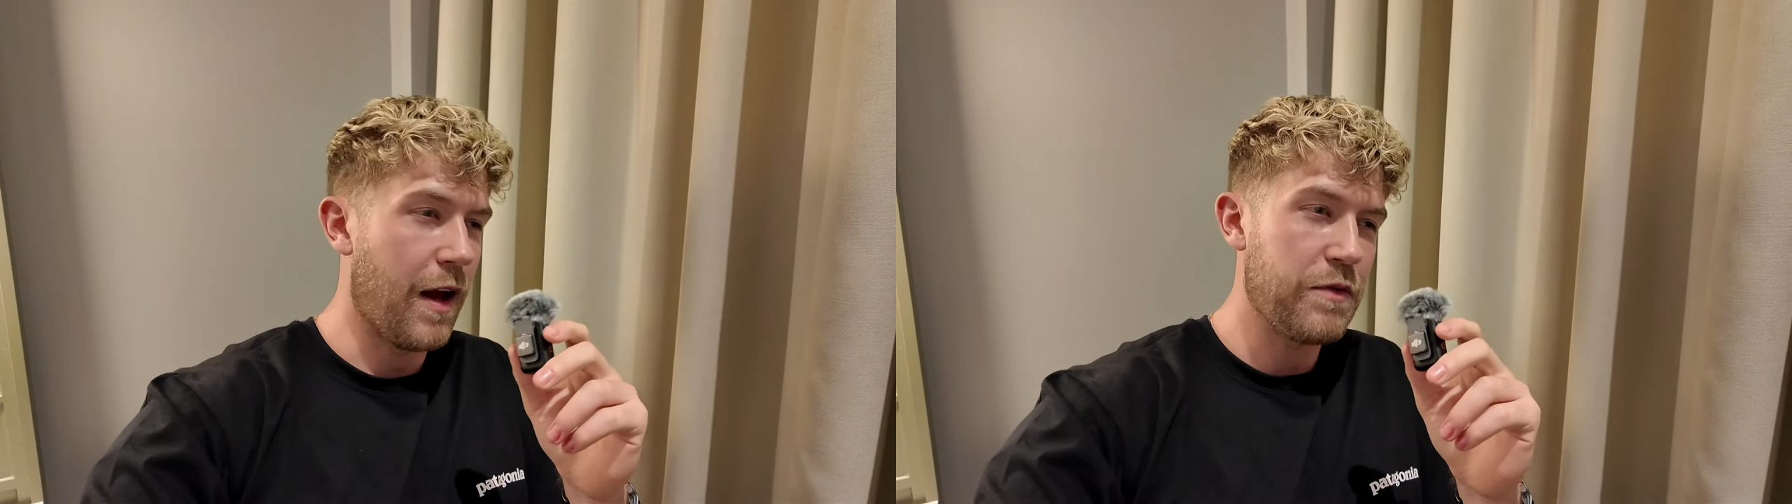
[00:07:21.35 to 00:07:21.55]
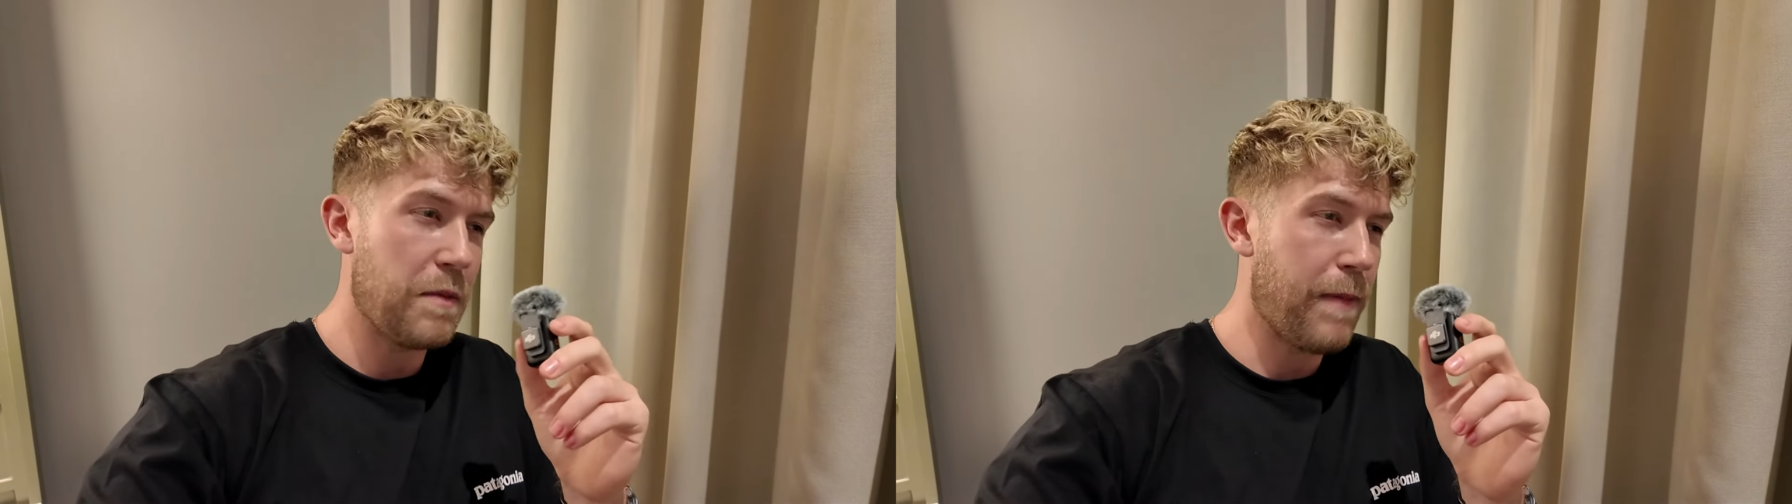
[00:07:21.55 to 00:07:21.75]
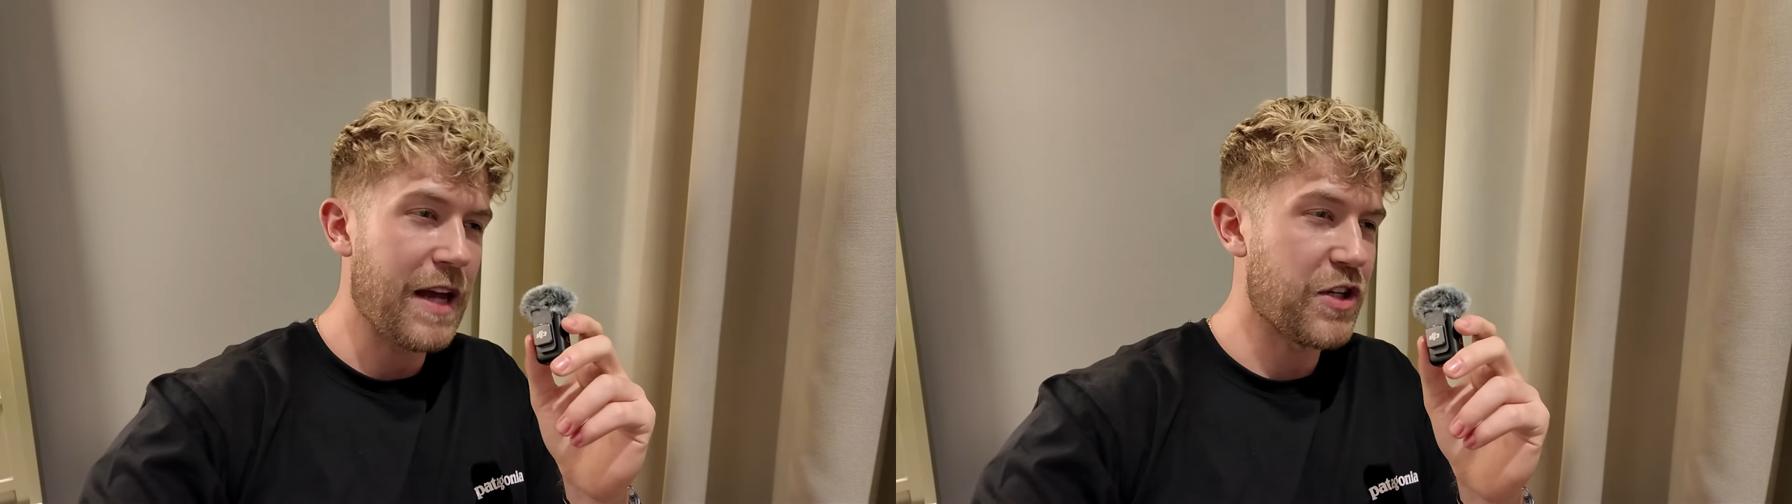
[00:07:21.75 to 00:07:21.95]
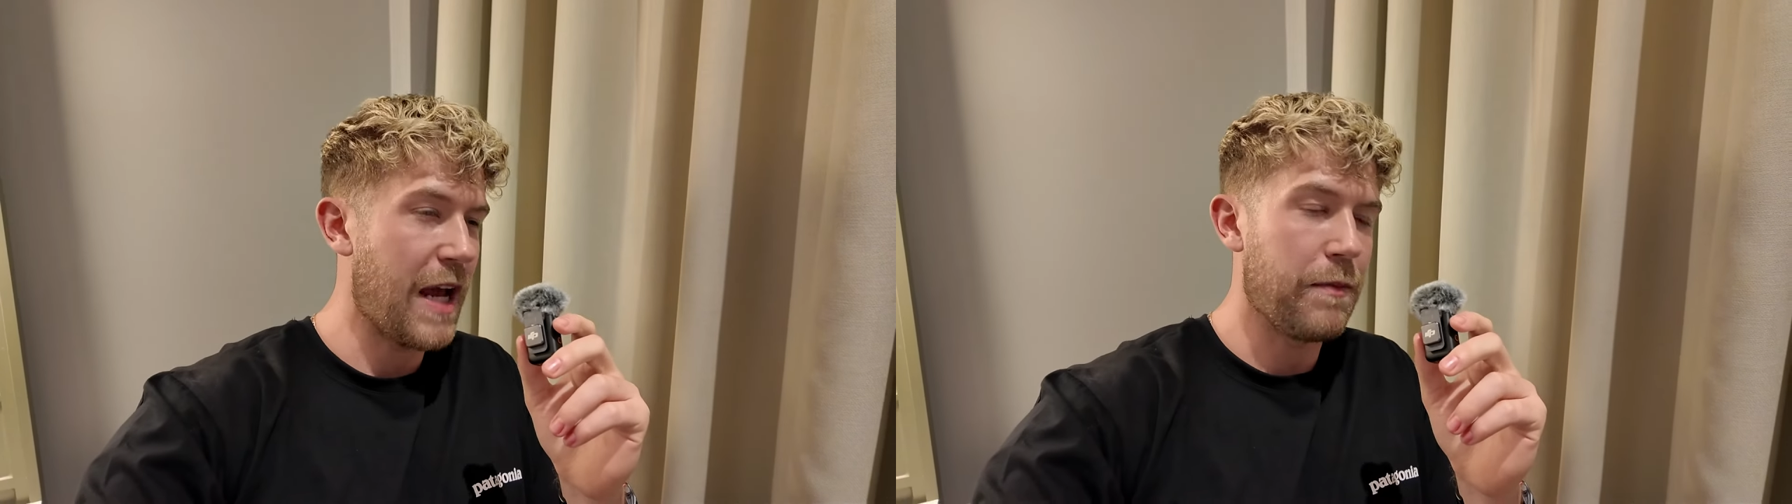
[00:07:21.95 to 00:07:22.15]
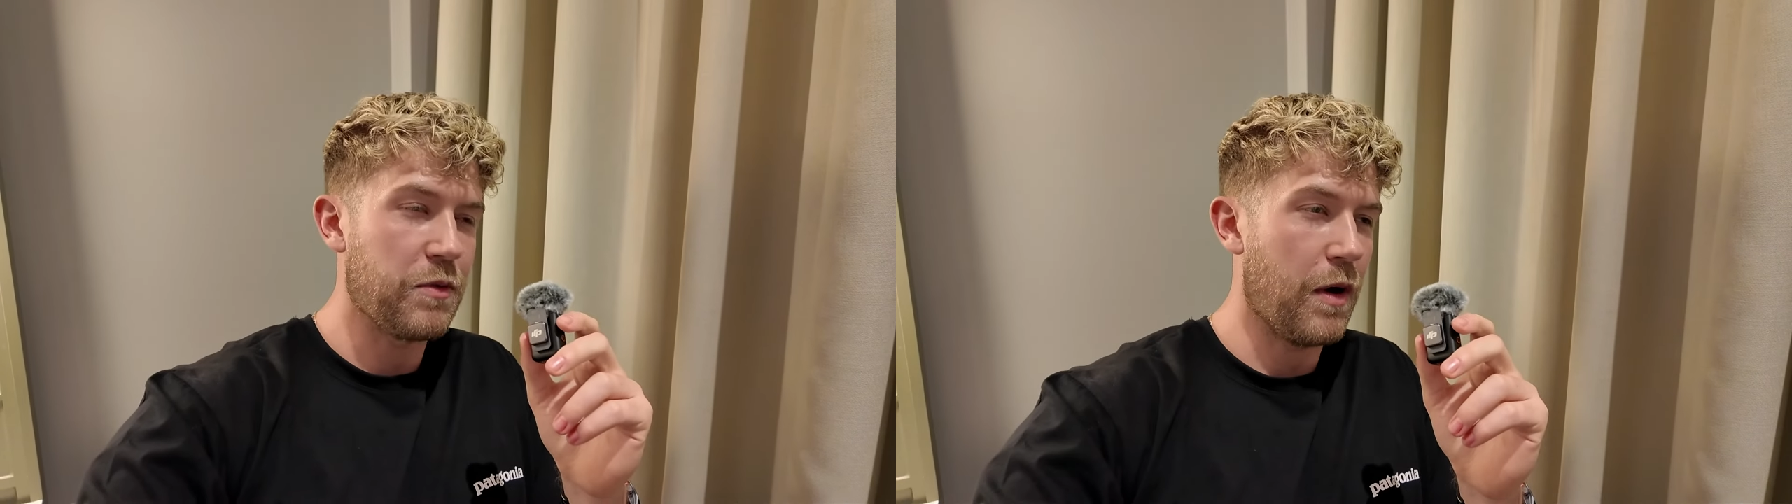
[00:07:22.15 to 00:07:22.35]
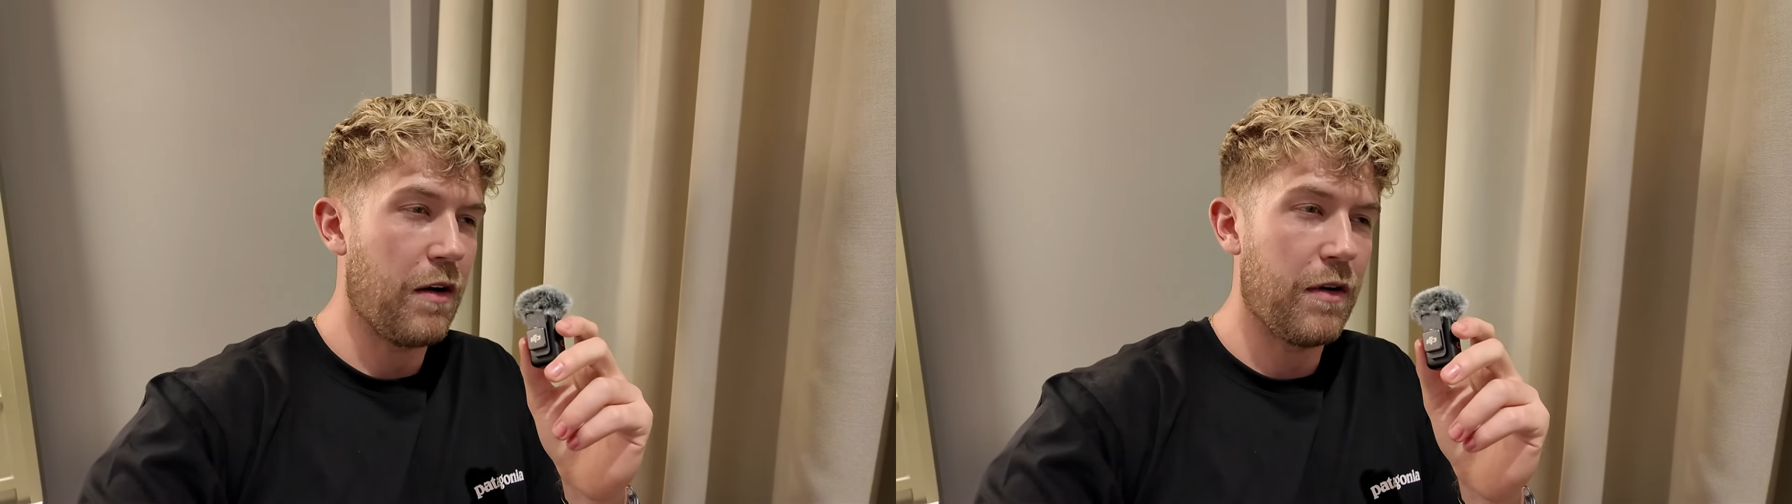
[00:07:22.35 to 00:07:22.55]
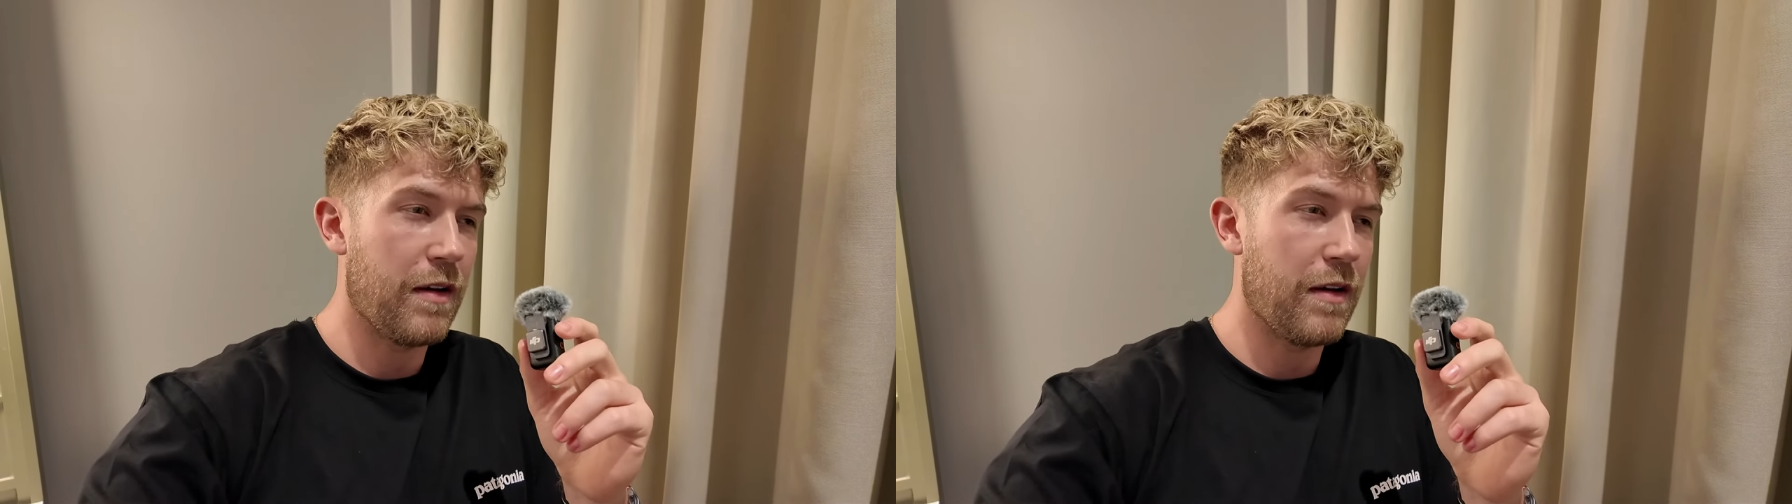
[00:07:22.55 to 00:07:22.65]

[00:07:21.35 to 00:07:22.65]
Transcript: I was in better shape as well,